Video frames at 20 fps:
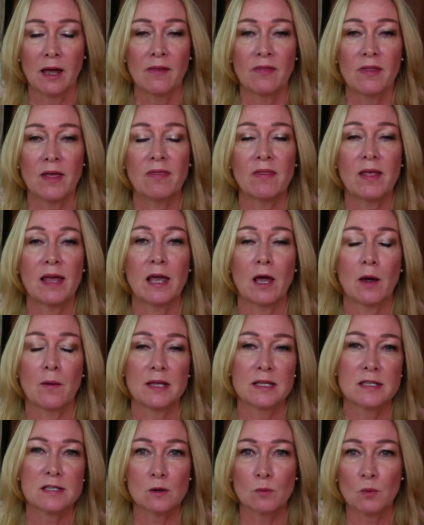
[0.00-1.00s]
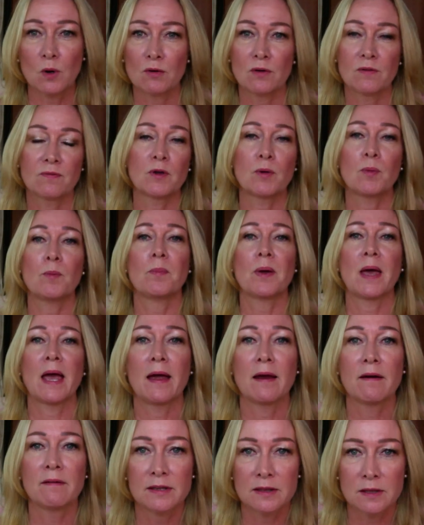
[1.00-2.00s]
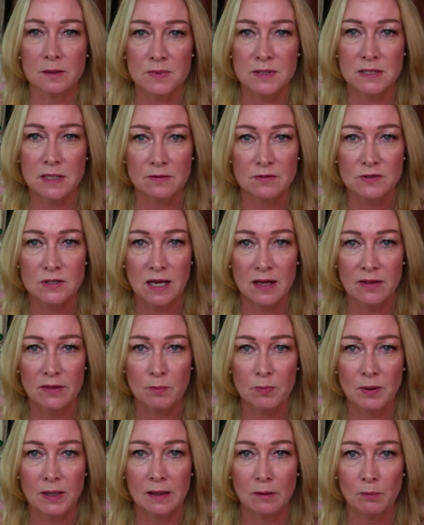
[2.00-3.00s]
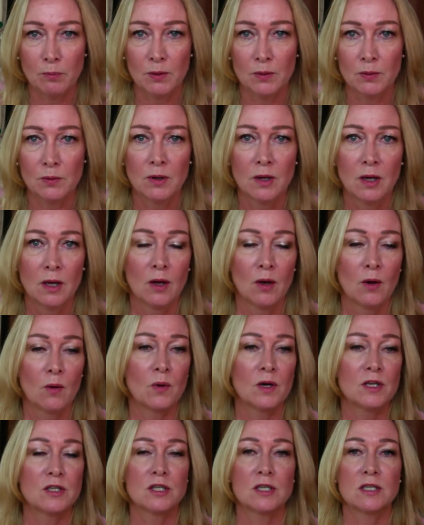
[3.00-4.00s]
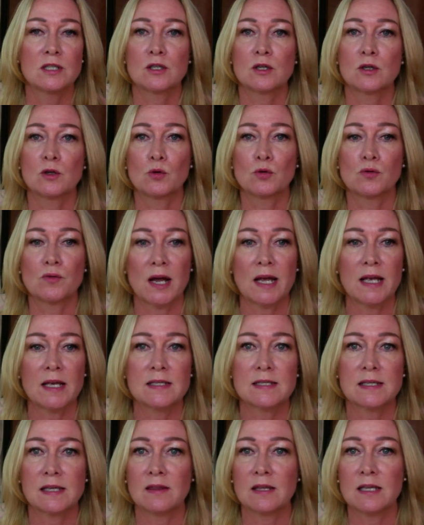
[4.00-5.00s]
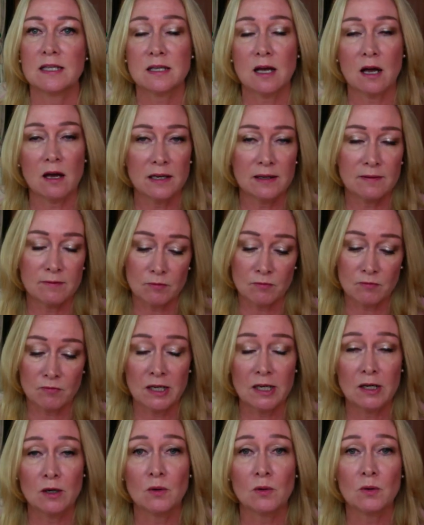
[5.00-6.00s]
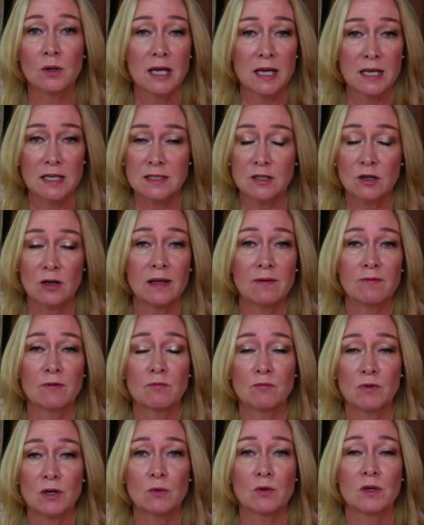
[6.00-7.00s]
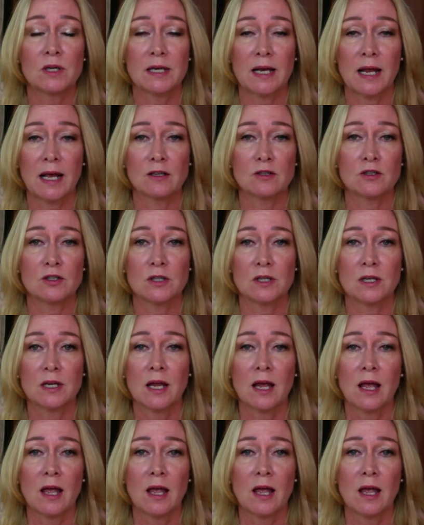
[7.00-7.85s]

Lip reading: Then they go into the world of comparing themselves to other people, which is crazy. These aren't even real. It's not even real connection.